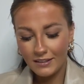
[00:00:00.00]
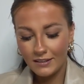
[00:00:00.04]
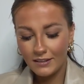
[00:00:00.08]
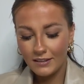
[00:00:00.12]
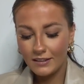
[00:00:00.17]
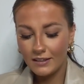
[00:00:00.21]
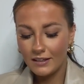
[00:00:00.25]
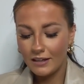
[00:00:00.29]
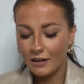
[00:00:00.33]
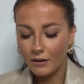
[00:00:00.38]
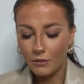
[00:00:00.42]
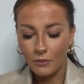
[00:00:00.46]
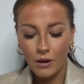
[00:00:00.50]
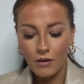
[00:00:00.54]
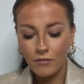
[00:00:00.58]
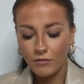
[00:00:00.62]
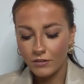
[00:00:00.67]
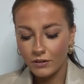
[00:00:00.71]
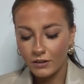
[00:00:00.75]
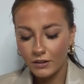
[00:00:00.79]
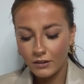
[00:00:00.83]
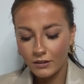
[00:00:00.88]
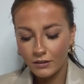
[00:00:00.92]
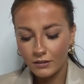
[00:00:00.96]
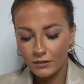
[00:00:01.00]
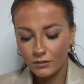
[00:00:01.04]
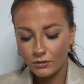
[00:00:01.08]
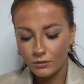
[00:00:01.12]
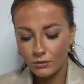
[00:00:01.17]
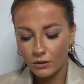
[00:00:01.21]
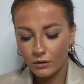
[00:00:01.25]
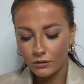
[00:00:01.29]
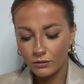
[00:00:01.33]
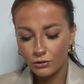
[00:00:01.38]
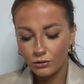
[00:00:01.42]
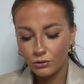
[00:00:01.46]
however so
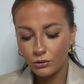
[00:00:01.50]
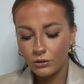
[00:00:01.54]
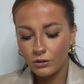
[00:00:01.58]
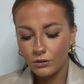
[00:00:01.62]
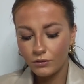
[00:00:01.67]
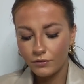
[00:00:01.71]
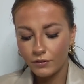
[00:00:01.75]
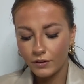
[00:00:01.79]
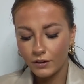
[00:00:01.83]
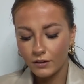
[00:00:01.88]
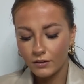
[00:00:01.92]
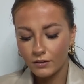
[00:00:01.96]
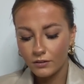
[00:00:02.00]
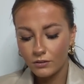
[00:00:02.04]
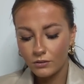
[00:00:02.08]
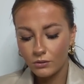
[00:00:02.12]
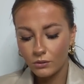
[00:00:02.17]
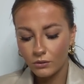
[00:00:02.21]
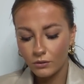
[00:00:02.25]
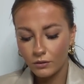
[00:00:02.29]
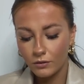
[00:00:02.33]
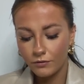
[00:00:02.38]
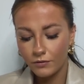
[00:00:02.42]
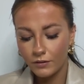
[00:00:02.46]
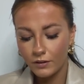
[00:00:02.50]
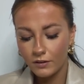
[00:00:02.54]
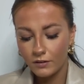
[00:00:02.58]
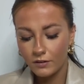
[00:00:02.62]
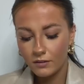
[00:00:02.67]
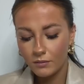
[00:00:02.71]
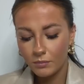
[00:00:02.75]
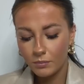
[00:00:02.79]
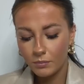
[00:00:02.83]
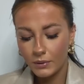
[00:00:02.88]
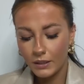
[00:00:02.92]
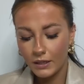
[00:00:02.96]
I'll show you first so the
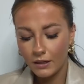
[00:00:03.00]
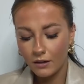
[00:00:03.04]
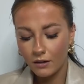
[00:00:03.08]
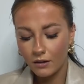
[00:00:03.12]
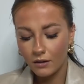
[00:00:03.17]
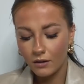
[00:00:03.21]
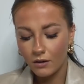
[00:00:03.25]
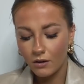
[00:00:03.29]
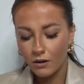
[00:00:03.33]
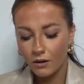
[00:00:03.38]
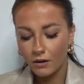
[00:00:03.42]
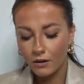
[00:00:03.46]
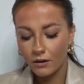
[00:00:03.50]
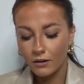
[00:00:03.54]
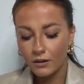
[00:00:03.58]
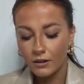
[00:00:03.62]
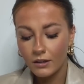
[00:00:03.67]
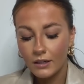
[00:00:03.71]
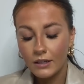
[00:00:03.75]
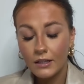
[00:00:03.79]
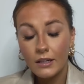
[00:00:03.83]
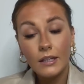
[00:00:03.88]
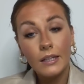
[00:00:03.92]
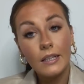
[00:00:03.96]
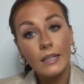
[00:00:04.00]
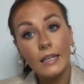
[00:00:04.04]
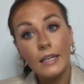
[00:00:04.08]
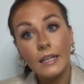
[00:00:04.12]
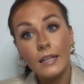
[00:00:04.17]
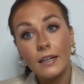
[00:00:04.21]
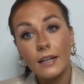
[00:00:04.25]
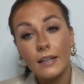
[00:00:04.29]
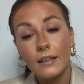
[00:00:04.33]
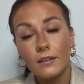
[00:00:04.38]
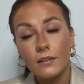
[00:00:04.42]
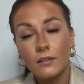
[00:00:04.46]
first pair are
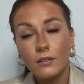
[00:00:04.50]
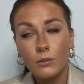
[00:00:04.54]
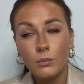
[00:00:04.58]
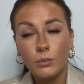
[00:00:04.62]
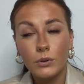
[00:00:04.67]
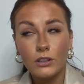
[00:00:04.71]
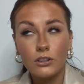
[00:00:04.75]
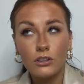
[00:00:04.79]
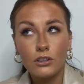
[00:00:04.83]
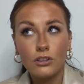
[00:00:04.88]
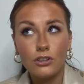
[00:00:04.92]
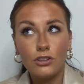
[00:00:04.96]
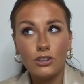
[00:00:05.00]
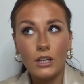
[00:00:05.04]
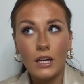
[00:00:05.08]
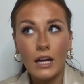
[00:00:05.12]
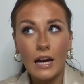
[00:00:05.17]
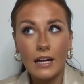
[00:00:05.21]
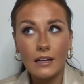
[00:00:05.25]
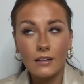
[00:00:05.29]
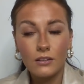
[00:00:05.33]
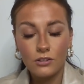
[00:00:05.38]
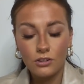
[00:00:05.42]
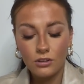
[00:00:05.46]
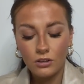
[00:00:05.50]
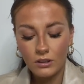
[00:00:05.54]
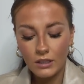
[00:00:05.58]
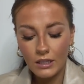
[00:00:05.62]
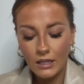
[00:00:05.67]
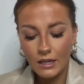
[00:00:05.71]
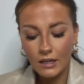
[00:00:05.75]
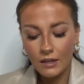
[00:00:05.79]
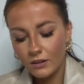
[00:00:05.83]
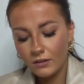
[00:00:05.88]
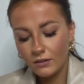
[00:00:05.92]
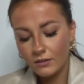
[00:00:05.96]
earrings which she
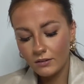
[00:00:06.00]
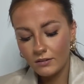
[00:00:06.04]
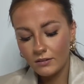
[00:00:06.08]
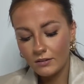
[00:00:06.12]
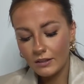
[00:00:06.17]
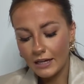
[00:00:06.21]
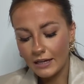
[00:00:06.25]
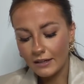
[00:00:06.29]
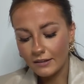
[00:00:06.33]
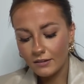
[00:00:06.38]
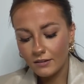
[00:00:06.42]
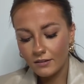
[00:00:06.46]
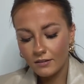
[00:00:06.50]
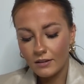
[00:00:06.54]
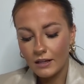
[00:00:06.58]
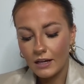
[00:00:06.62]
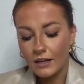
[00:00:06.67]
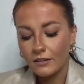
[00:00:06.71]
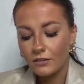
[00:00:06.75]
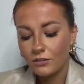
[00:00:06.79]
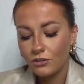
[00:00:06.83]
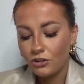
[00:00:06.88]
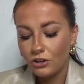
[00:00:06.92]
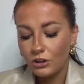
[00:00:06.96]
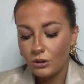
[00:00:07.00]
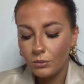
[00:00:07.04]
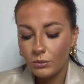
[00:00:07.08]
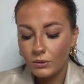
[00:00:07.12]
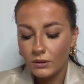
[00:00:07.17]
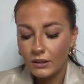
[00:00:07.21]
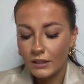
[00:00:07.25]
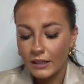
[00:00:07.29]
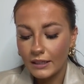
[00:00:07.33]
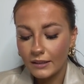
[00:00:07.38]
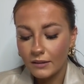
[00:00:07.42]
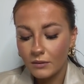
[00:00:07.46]
actually said that she would
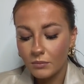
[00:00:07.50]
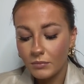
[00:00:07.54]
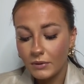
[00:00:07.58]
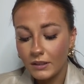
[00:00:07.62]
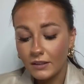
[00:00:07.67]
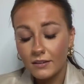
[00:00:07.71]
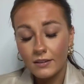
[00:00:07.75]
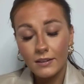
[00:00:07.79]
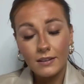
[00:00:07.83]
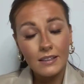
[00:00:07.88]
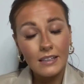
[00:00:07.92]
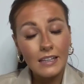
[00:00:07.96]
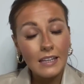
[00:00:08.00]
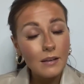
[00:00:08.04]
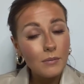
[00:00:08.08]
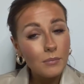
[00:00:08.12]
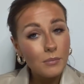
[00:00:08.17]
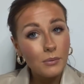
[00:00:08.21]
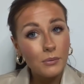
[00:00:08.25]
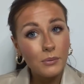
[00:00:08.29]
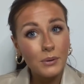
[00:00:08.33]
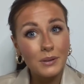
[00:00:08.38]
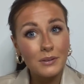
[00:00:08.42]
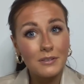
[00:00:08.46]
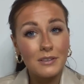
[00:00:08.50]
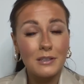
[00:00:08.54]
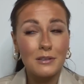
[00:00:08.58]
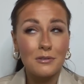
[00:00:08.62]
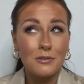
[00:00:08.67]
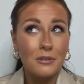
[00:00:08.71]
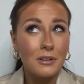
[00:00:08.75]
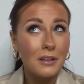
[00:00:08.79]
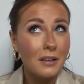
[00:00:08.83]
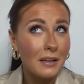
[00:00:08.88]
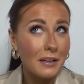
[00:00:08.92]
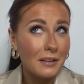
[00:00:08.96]
like me to keep which is
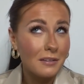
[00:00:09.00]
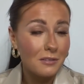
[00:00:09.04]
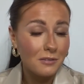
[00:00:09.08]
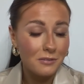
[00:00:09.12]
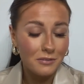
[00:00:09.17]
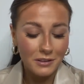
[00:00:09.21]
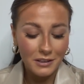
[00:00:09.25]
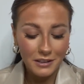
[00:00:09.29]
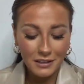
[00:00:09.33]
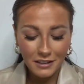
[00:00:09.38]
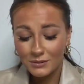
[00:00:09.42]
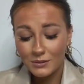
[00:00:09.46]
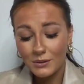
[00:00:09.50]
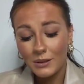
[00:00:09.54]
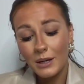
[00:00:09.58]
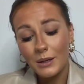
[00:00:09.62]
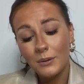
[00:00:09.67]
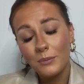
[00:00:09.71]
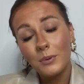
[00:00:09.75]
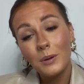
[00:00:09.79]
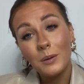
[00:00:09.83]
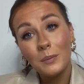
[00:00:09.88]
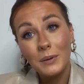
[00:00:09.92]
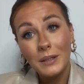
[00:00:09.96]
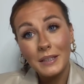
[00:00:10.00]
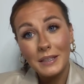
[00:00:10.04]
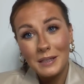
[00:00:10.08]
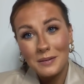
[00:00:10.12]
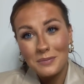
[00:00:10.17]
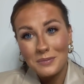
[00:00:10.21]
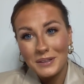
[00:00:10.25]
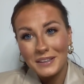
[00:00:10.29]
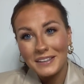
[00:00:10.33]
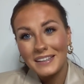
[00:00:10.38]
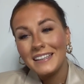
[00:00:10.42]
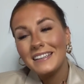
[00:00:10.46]
really nice of her I will be
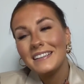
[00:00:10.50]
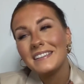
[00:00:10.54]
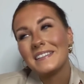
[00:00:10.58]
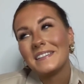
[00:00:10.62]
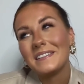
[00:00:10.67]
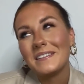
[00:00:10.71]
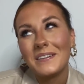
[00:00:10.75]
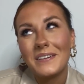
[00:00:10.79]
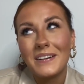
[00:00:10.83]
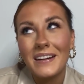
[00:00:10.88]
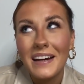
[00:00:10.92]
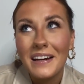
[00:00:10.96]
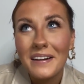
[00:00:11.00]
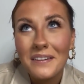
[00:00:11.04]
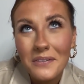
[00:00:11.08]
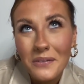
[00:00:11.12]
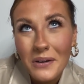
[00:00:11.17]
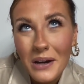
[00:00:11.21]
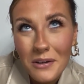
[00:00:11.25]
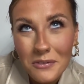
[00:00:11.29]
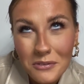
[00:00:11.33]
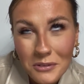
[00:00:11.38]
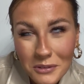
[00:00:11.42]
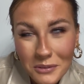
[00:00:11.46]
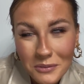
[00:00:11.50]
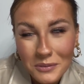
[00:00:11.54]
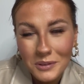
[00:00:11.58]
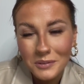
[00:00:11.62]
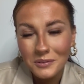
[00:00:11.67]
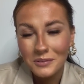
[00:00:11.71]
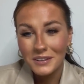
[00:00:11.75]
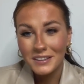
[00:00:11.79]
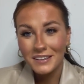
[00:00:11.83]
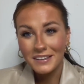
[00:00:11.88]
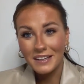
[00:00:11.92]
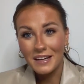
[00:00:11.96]
keeping these sorry I know everyone will
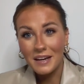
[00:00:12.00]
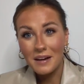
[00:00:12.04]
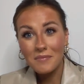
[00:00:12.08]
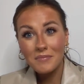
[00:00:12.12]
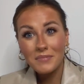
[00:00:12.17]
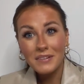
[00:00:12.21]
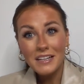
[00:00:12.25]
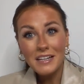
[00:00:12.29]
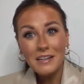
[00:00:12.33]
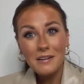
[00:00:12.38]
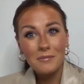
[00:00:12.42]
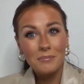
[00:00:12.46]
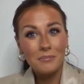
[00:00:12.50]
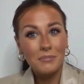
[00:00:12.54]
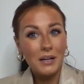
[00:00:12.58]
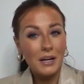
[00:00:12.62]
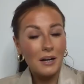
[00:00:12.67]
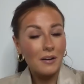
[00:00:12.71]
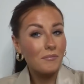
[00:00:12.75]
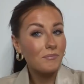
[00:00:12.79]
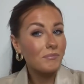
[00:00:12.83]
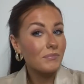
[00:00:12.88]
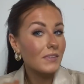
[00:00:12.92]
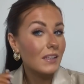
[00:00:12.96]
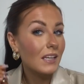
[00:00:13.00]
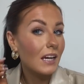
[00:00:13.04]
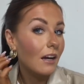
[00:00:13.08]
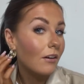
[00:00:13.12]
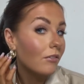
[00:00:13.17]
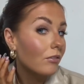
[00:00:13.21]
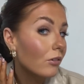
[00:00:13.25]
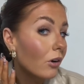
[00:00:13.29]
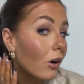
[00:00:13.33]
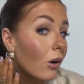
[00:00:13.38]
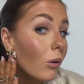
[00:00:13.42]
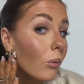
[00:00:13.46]
want them but I've
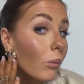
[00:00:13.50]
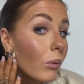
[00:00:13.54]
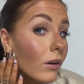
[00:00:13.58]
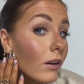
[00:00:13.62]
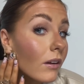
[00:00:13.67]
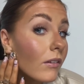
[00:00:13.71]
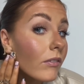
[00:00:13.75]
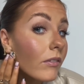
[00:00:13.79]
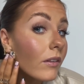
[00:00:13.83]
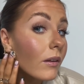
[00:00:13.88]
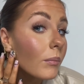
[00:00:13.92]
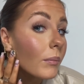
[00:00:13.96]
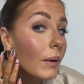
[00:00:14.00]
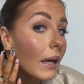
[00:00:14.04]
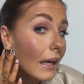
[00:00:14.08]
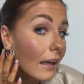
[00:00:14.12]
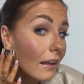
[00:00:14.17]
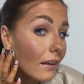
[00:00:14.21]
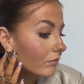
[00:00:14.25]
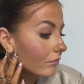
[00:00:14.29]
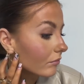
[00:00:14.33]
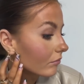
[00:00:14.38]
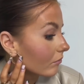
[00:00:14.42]
got one of them in